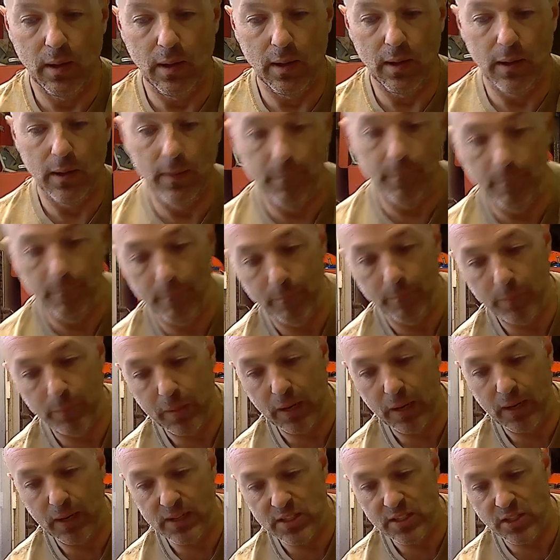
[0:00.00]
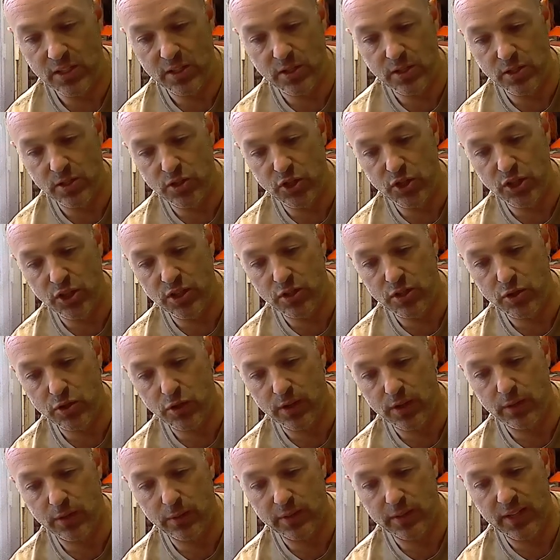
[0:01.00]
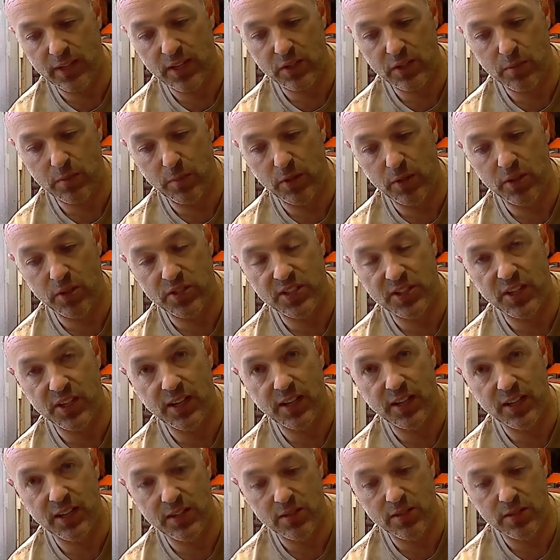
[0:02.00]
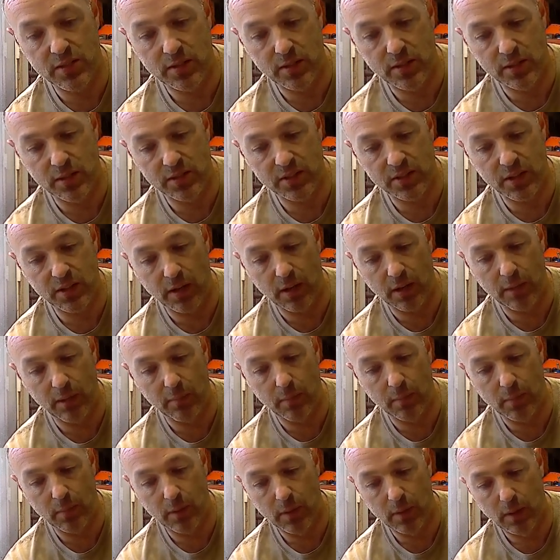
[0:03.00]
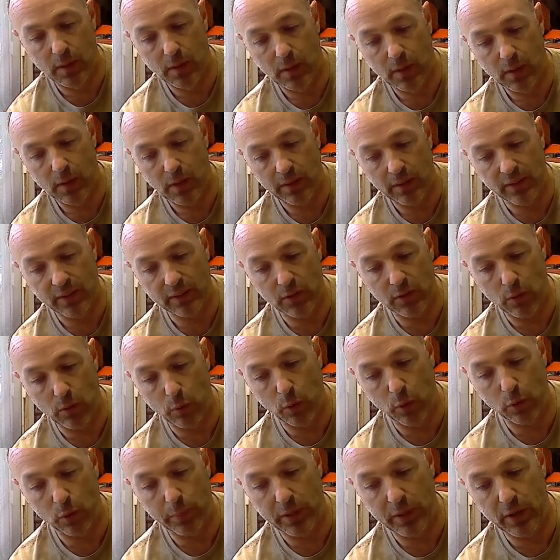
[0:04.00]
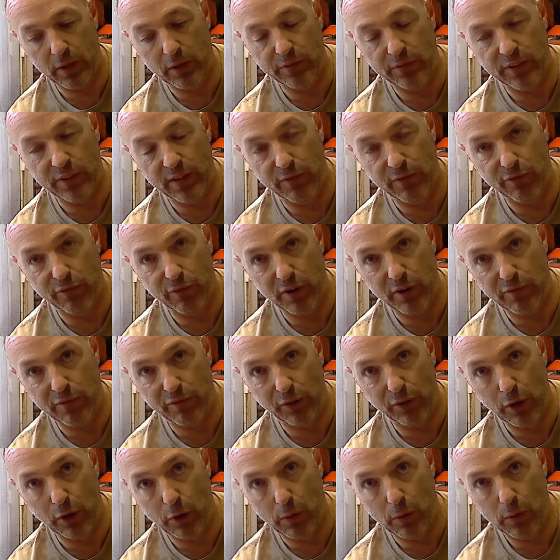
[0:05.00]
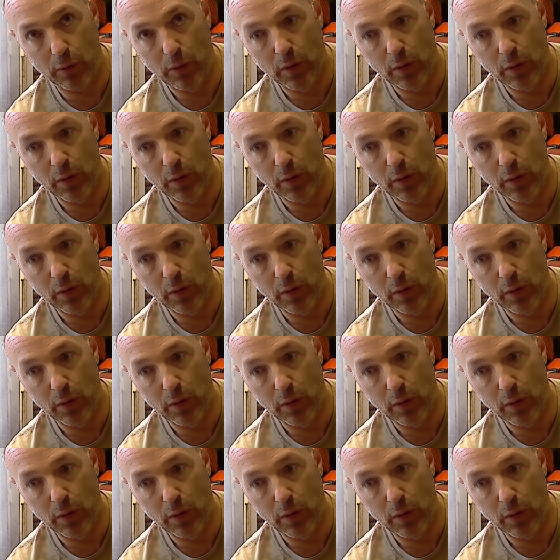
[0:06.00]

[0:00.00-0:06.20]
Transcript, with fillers: Um, I didn't try to attach them to the sides this time. I think they'll work better if they free flow.